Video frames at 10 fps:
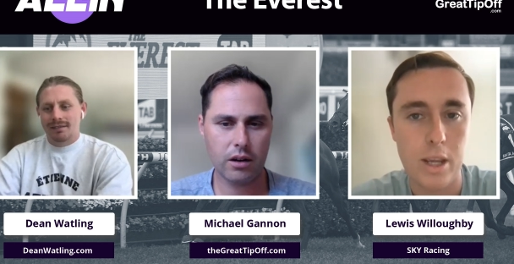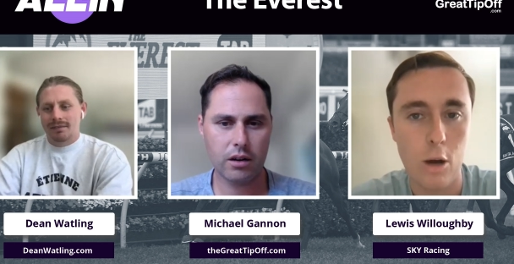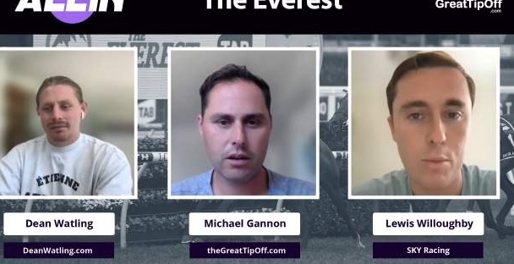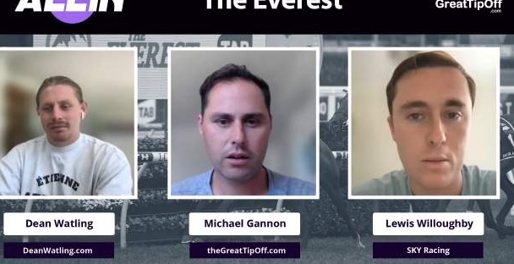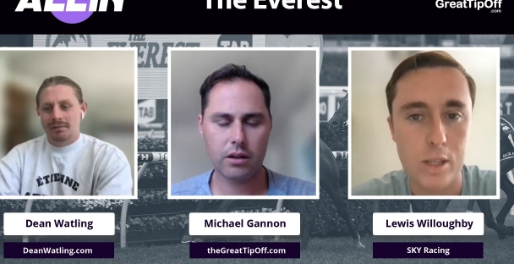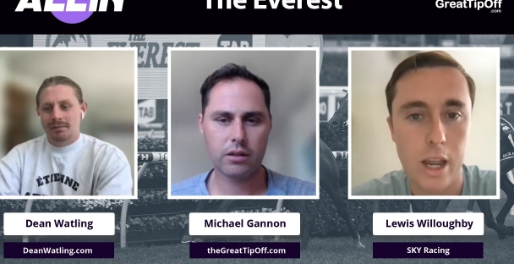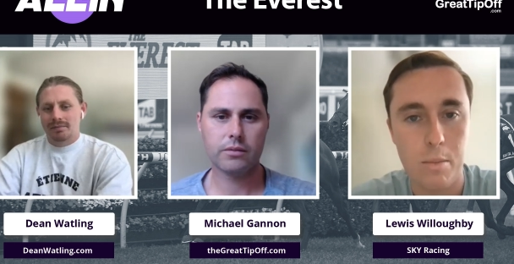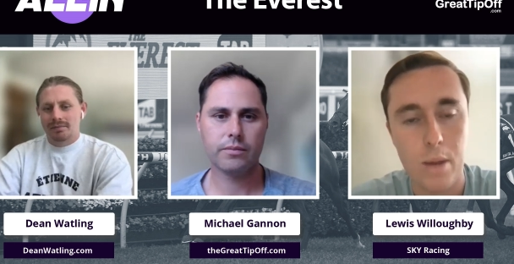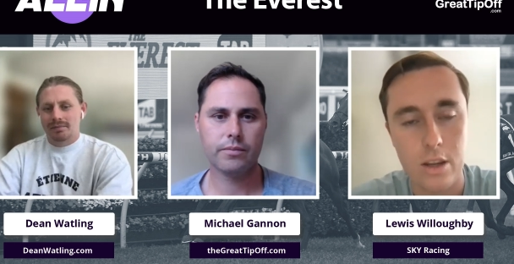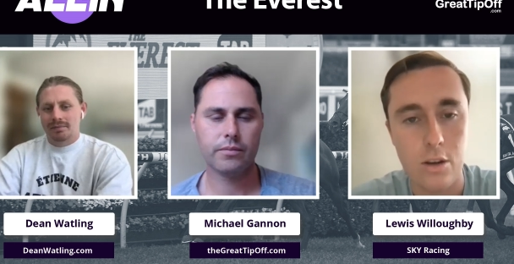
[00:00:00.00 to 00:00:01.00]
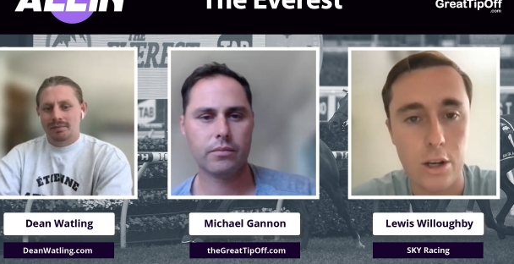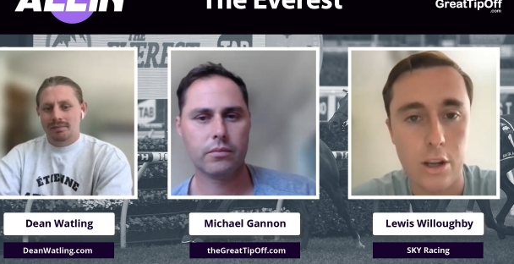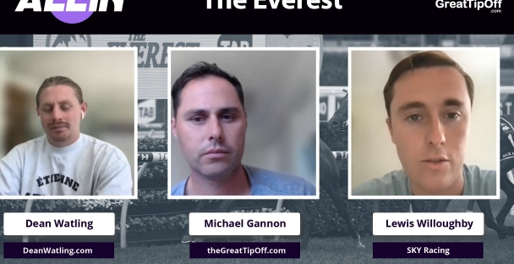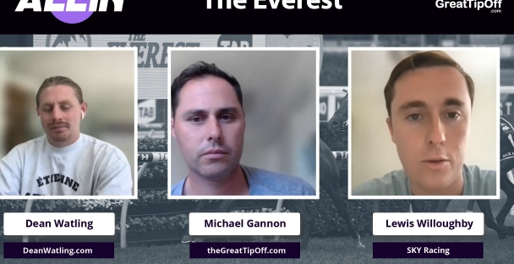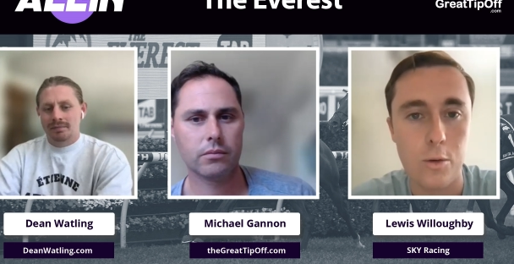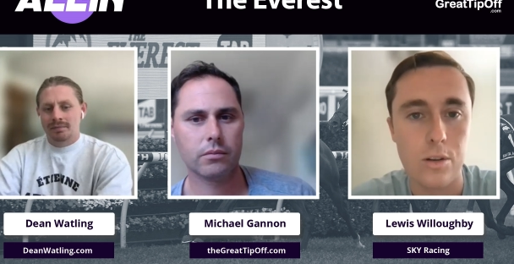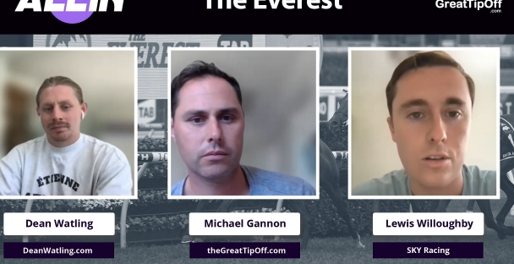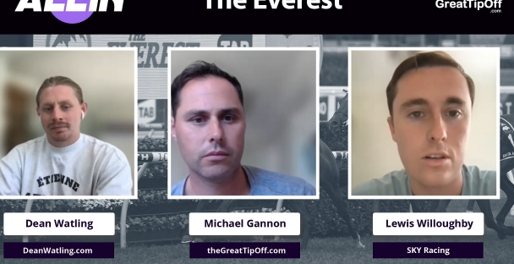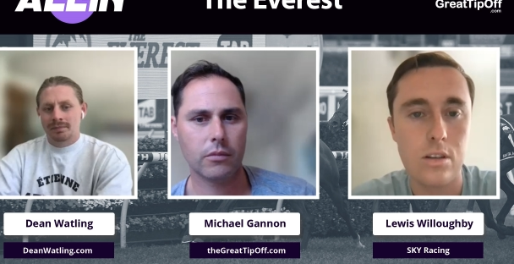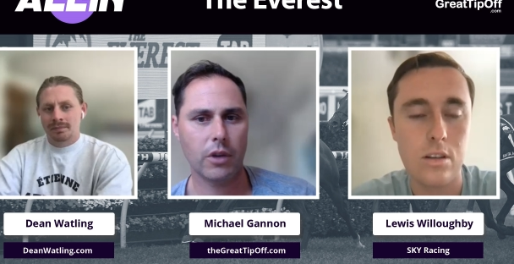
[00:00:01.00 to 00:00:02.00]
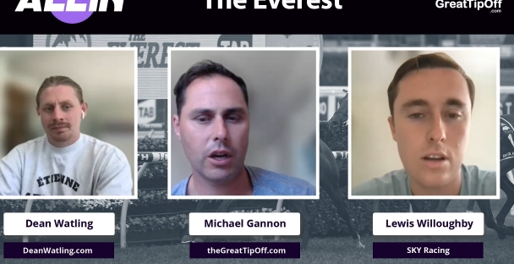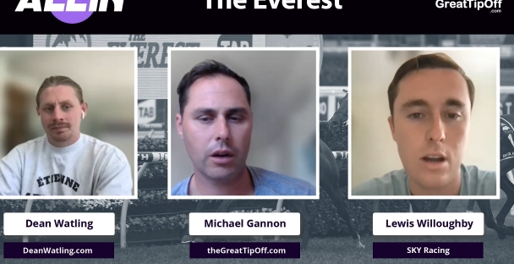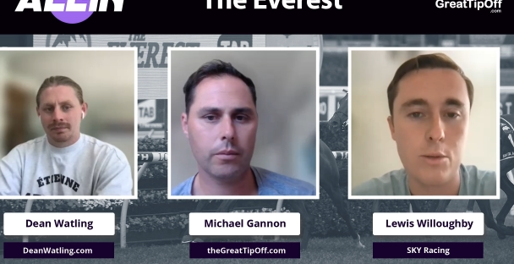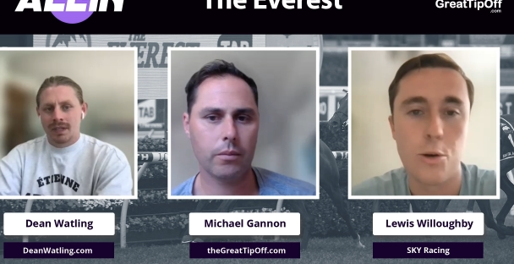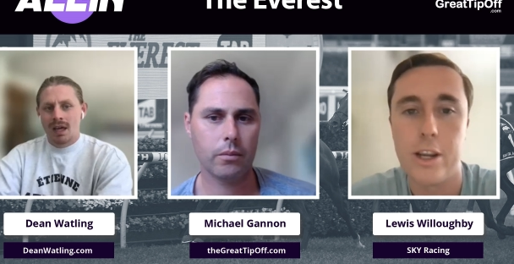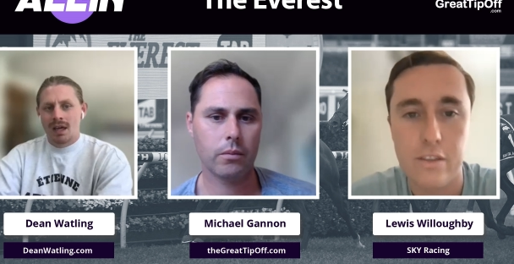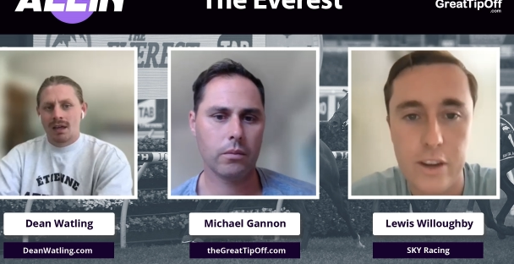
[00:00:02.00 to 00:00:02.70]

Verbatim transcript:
Speaker 1: helping him saying, "Mate, you got to go forward." Yeah. I'm sure he could